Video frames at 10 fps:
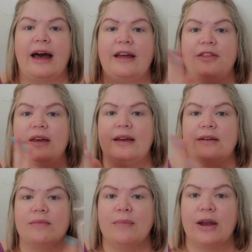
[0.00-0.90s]
I
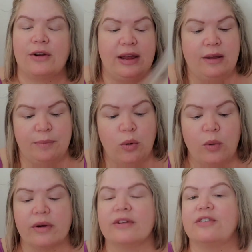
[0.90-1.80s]
think Mary
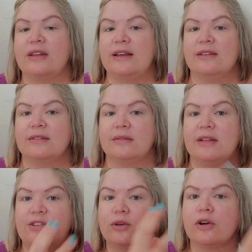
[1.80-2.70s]
pours these,
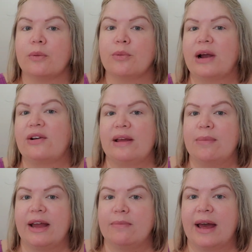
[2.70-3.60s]
these are her brownie
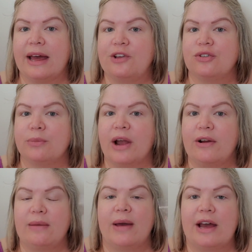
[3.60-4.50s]
bite bags or
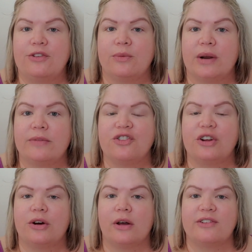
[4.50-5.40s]
brownie bags or whatever
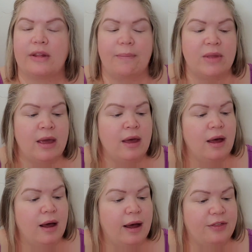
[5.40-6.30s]
she calls them.
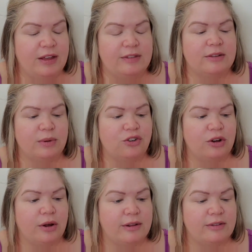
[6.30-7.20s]
I think that's what she
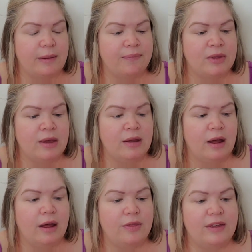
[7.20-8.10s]
calls them.
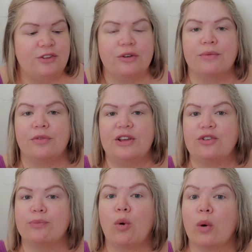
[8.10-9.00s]
Uh, these are
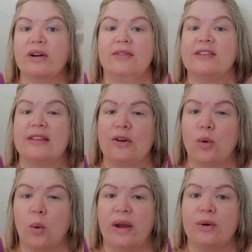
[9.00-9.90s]
these are poured in the
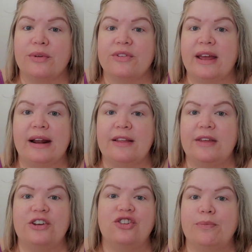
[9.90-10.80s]
single oils and I
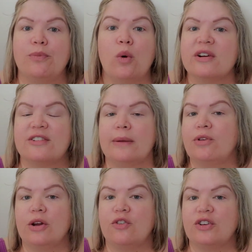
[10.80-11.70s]
think she pours them,
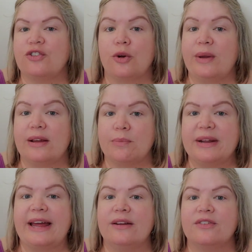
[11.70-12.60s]
you know, just so we can
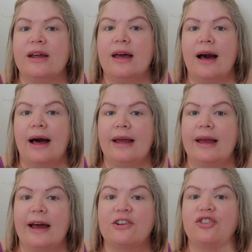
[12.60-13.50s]
blend. I
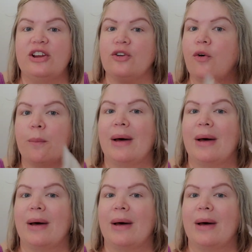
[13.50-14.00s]
actually don't